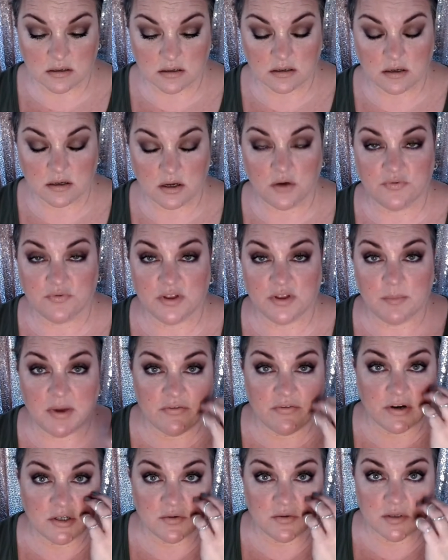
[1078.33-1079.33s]
Hopefully my
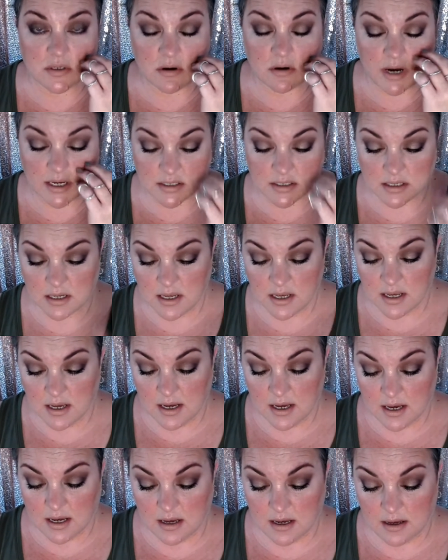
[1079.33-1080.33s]
French was correct.
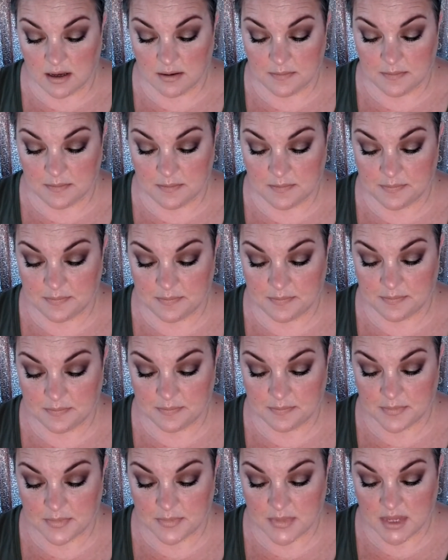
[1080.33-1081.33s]

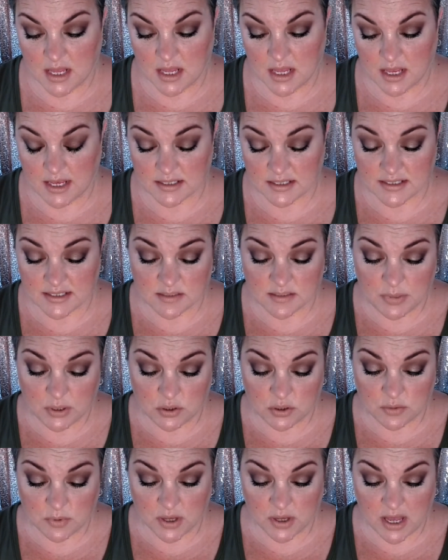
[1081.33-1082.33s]
It says
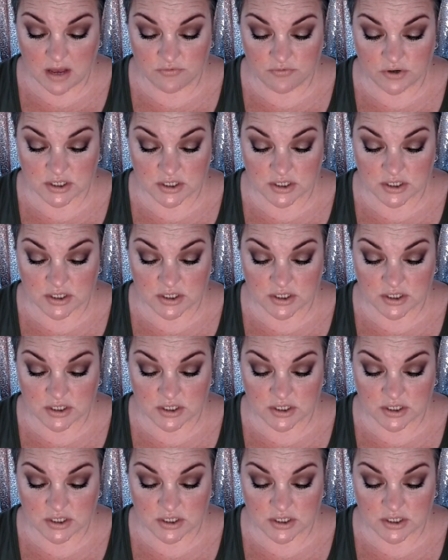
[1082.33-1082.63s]
buildable coverage,